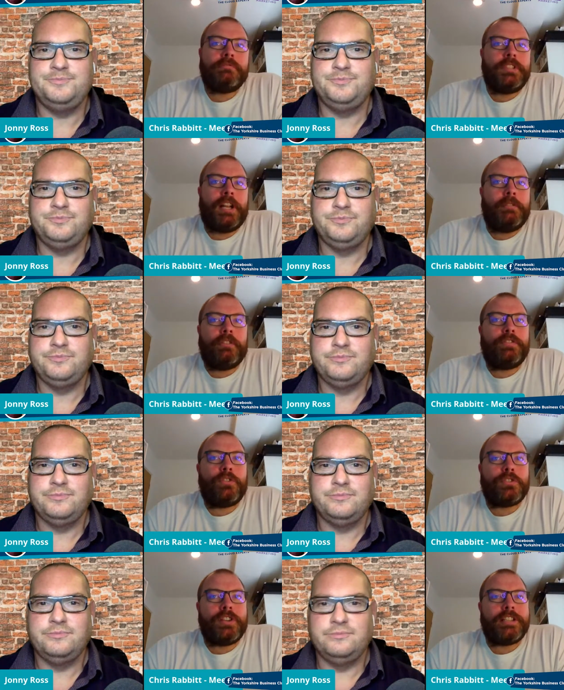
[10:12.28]
Speaker 1: but you
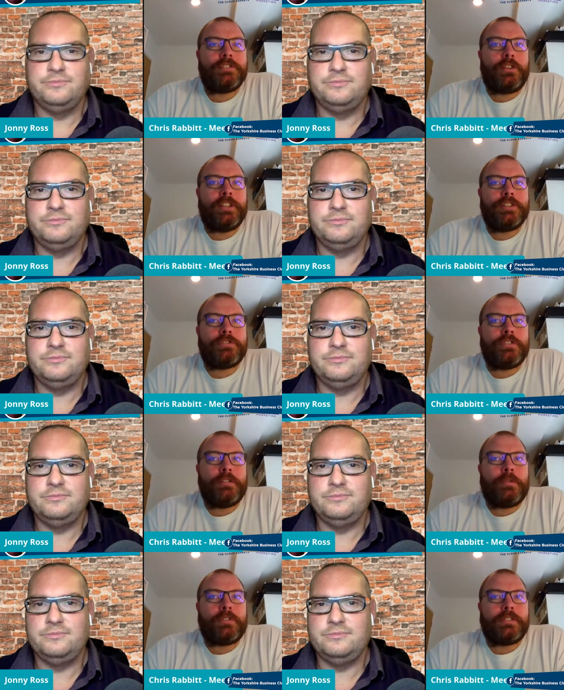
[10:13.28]
know, unfortunately, it's not the
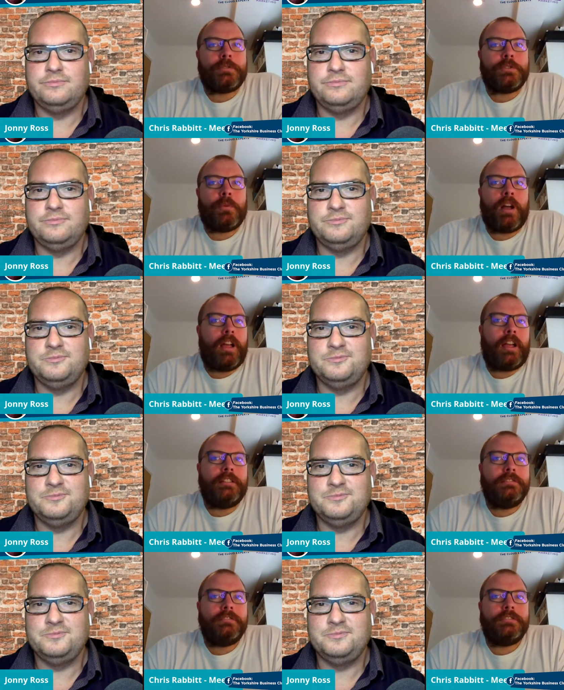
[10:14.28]
industry it was, which is
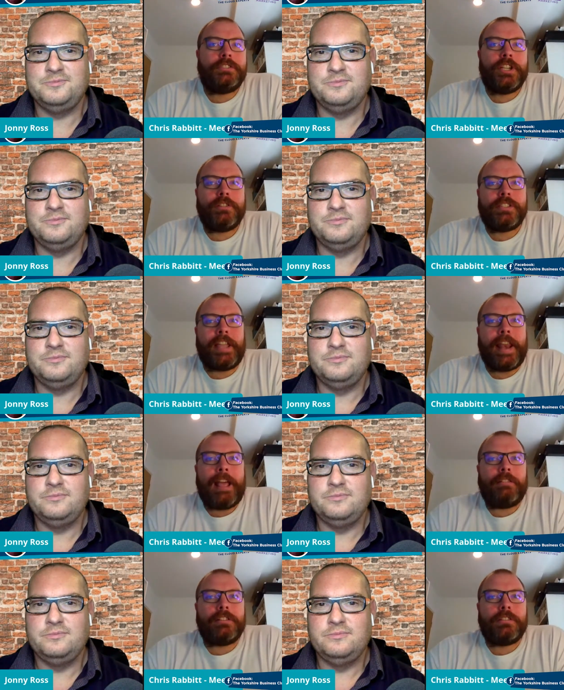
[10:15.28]
why I chose
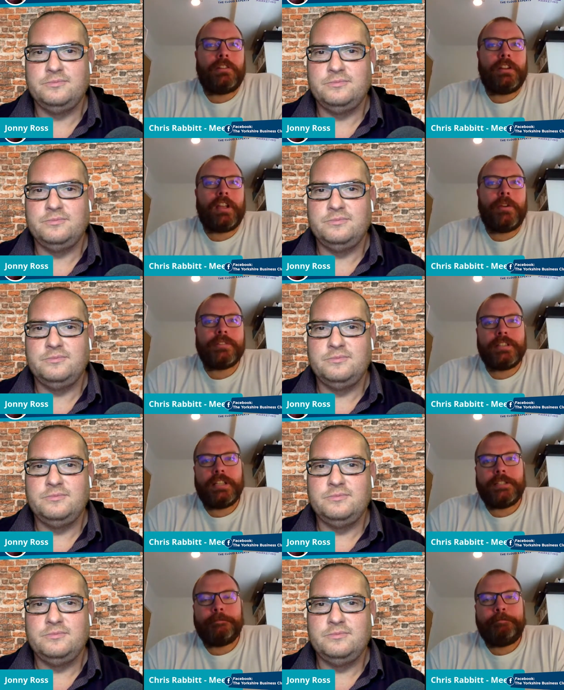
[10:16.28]
to get out as long ago
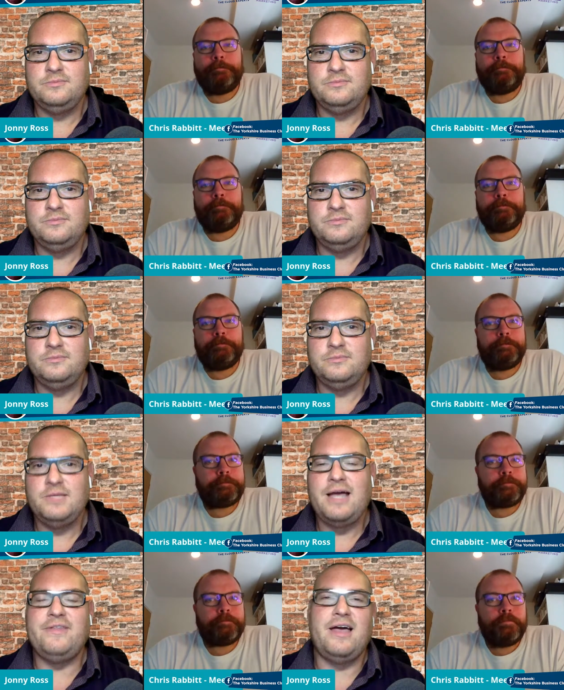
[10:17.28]
as I did.
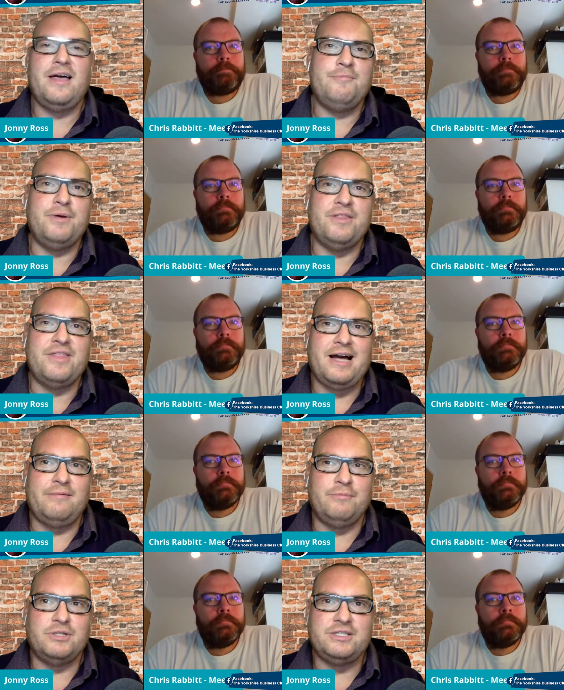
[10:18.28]
Speaker 2: Um, uh, but that
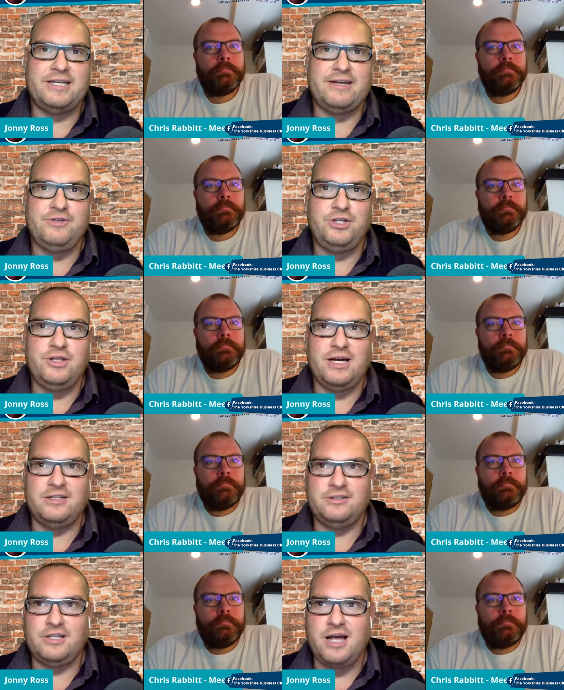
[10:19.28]
must have given you that
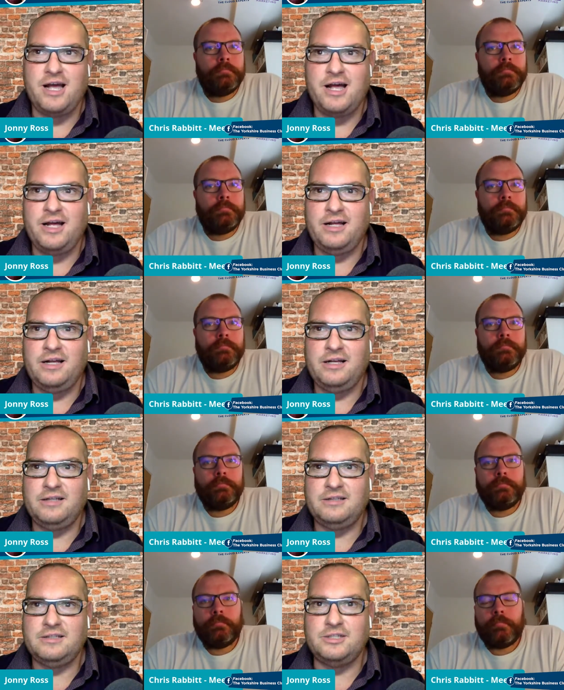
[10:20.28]

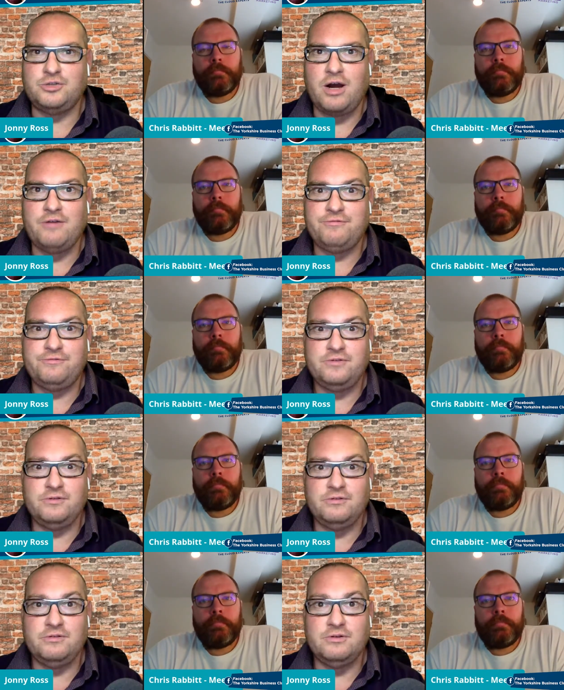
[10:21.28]
uh, the drive
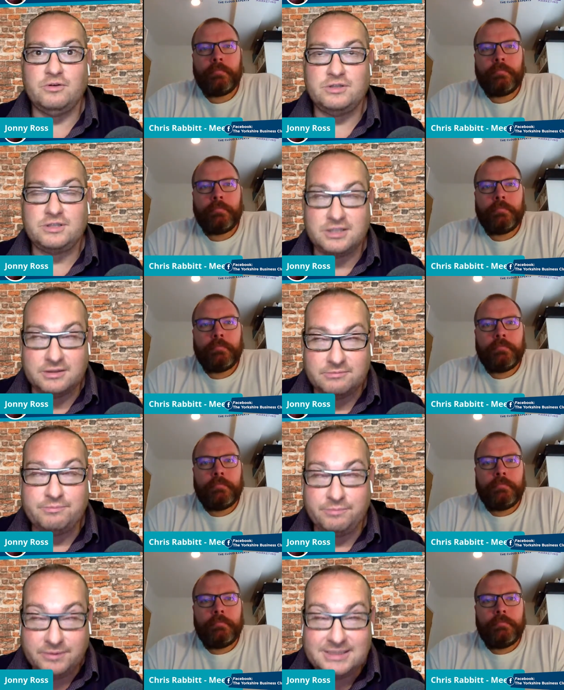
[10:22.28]
to
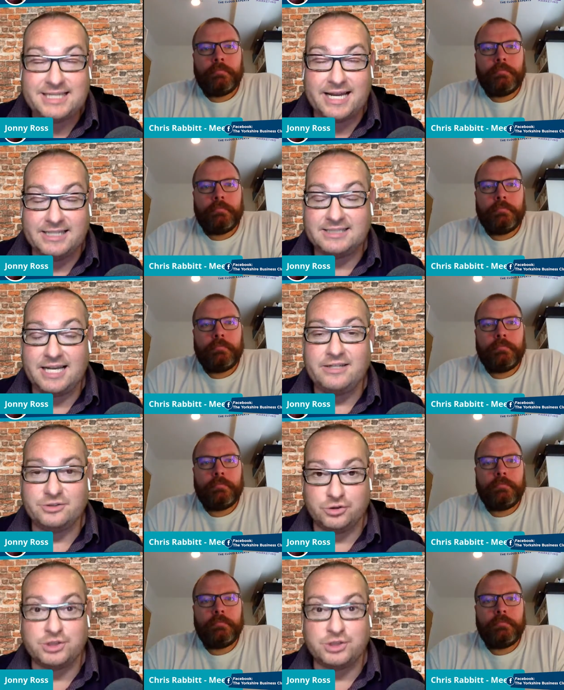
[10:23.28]
stay in sales